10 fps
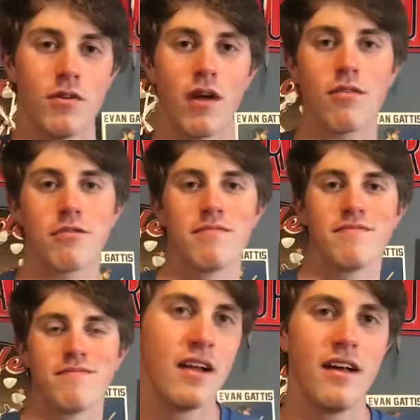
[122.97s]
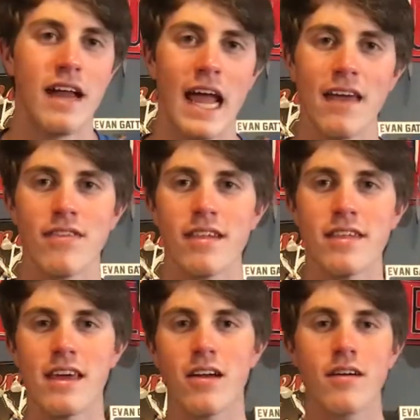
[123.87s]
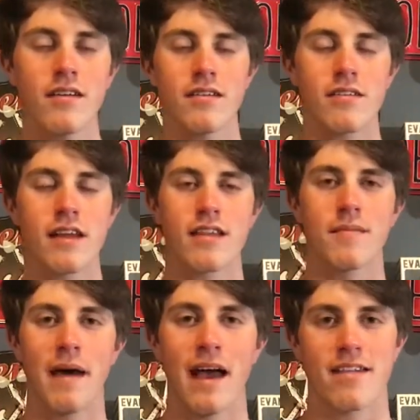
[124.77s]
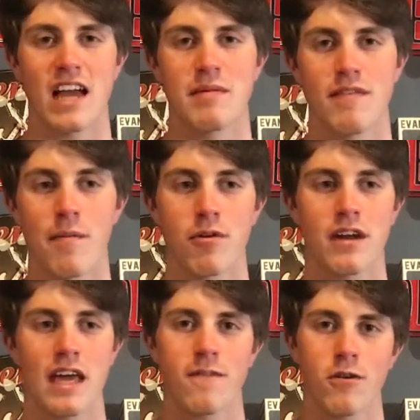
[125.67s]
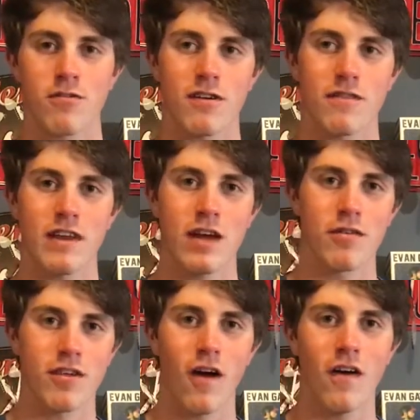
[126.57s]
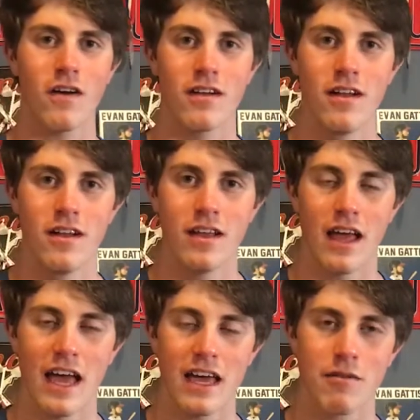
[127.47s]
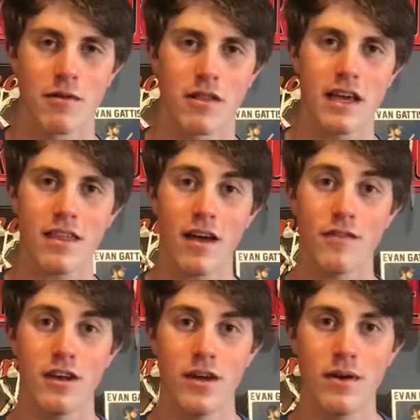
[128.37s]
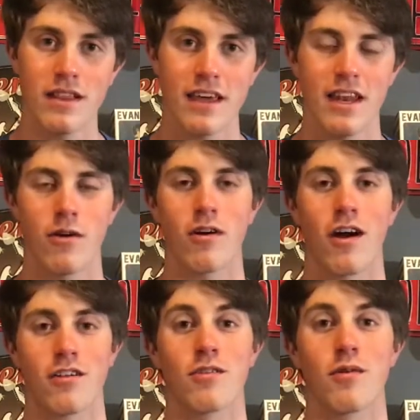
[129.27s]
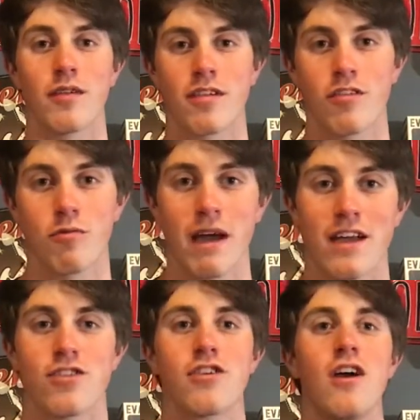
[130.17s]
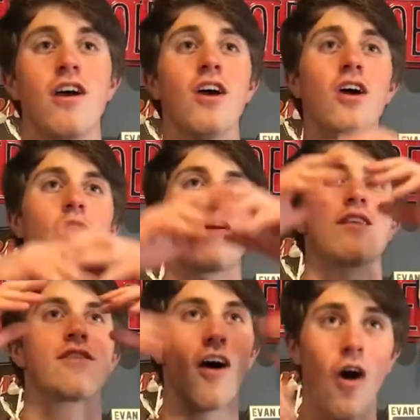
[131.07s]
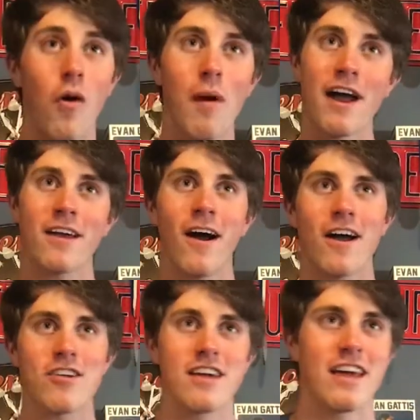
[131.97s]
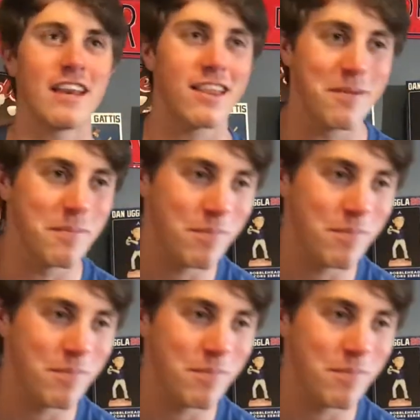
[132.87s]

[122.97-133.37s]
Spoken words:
who knows. And this year, since the past time I've uploaded an anniversary video, saw a release of a new Nintendo console, the Switch, which, oh my gosh, it's